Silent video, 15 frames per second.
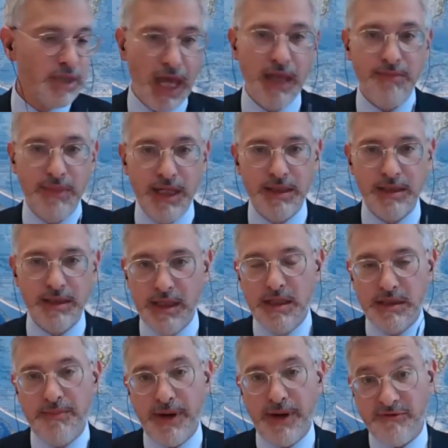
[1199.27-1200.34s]
I mean,
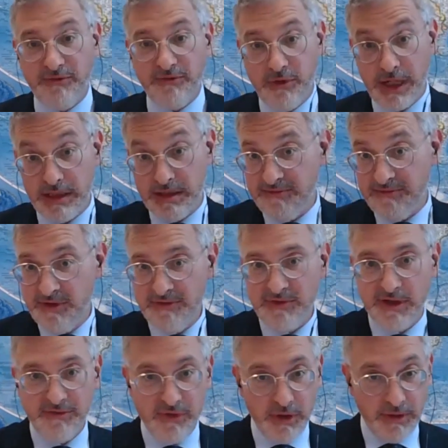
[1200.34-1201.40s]
the Part
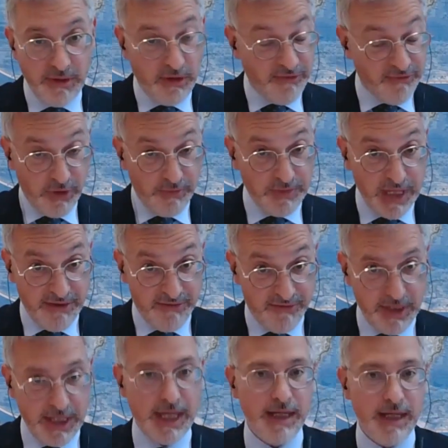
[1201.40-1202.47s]
450 from the
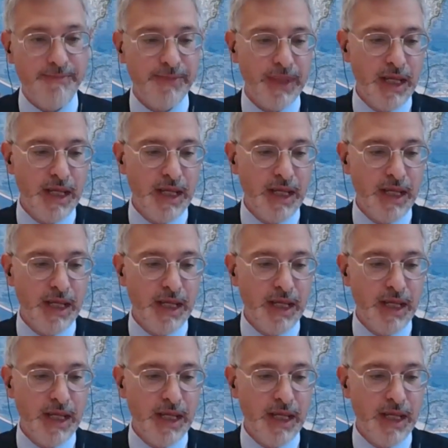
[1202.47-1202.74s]
FAA.